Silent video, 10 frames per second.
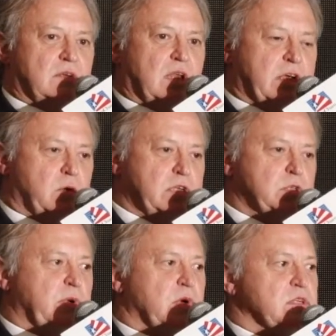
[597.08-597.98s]
like
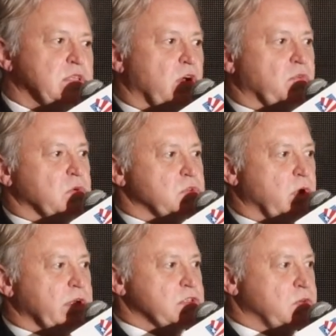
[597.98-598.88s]
Queen's Pier itself, was
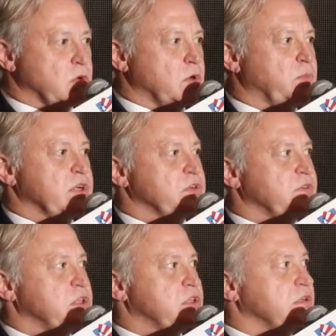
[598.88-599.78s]
one historical
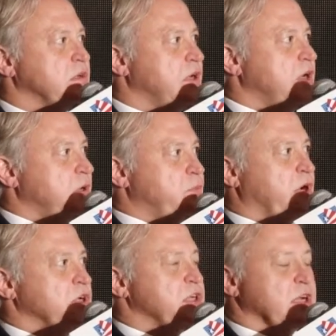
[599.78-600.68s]
preservation
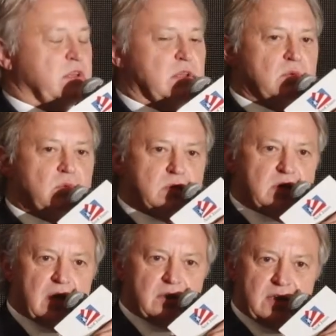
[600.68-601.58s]
project that was
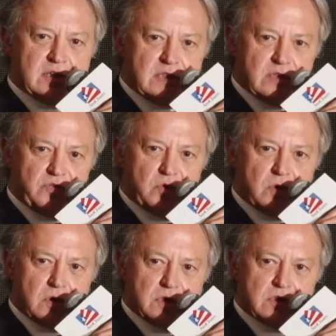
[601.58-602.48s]
not destined
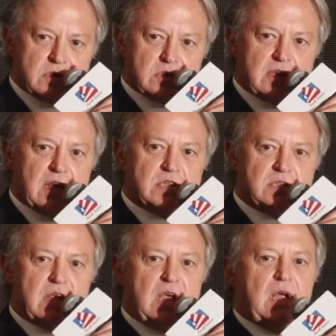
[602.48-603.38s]
for success.